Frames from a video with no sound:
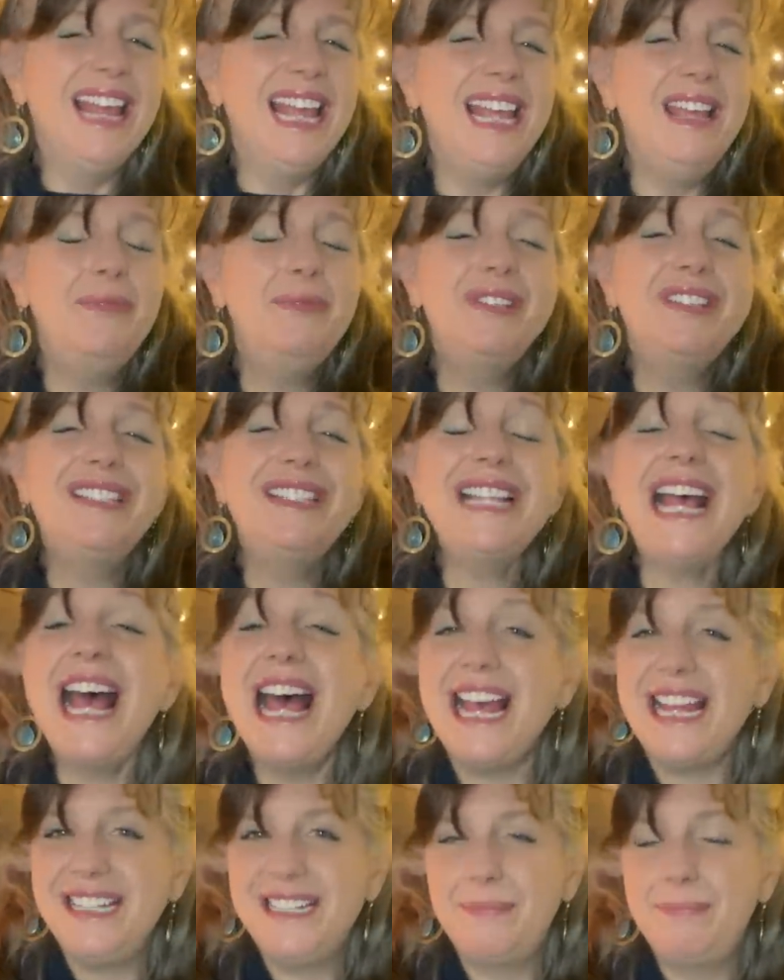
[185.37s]
It was
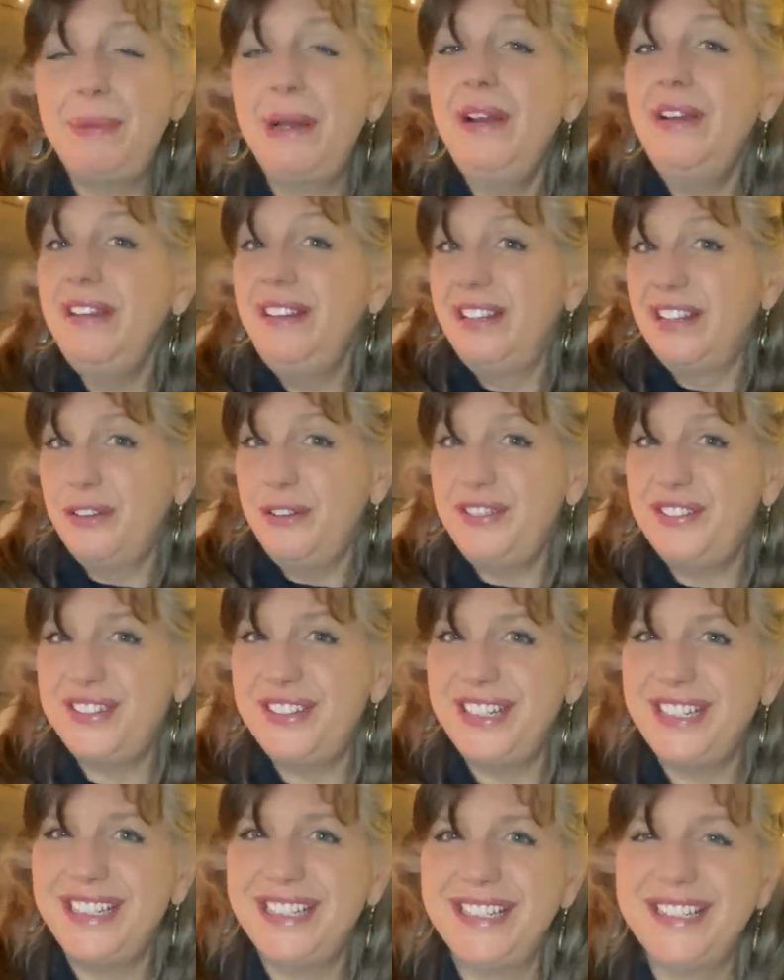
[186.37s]
said by the
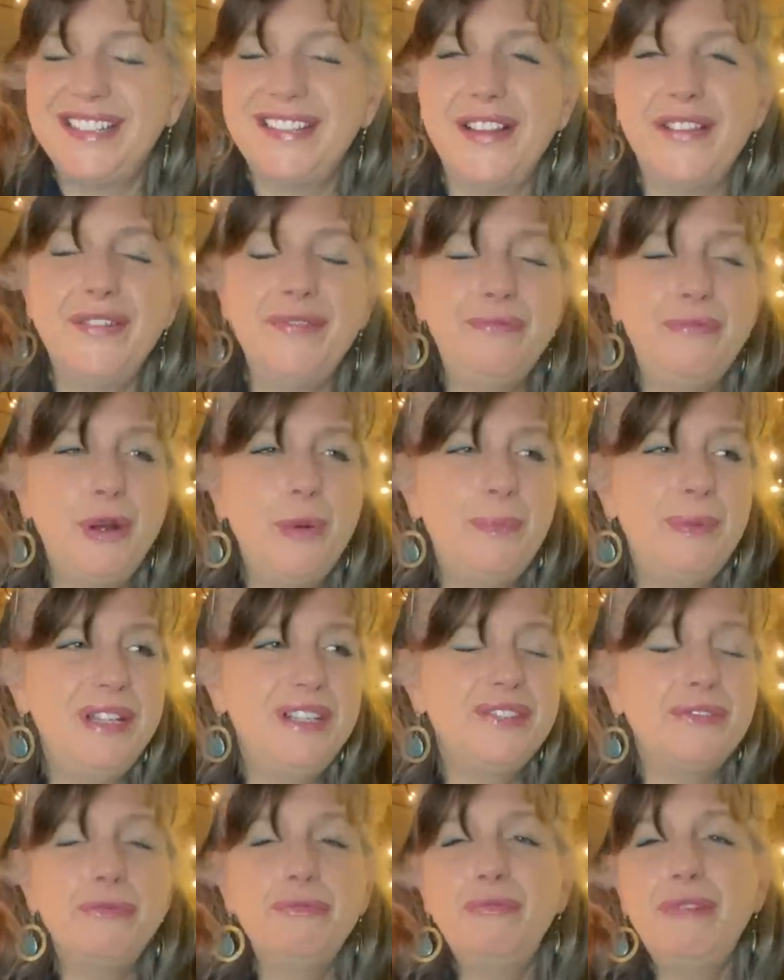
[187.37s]
Christians that the
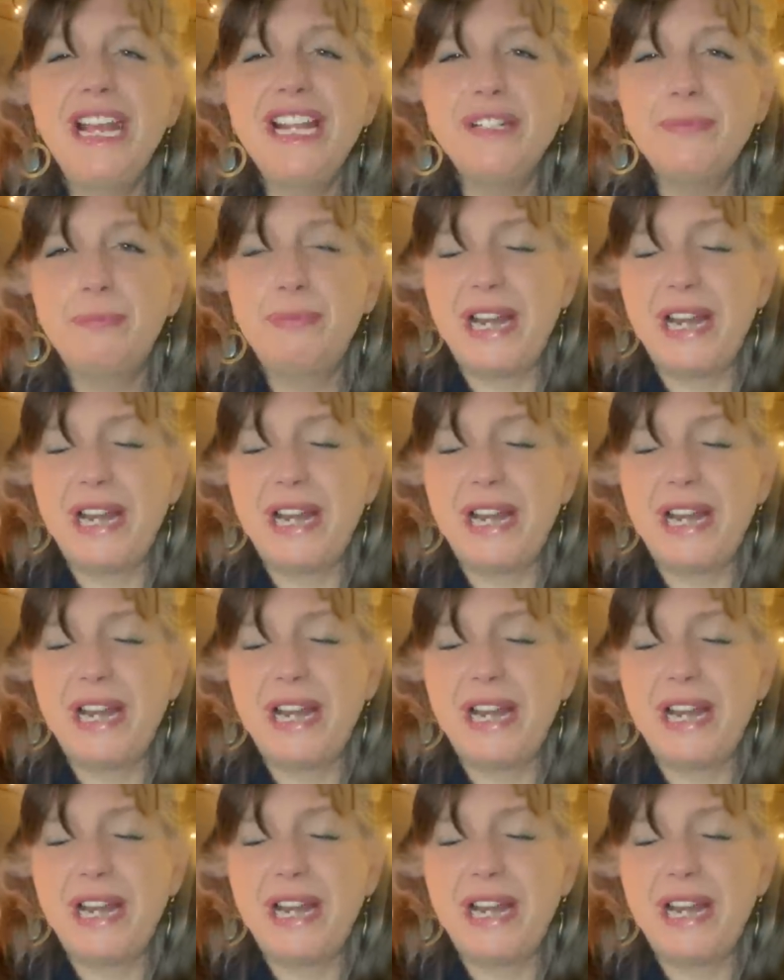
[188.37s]
robin's red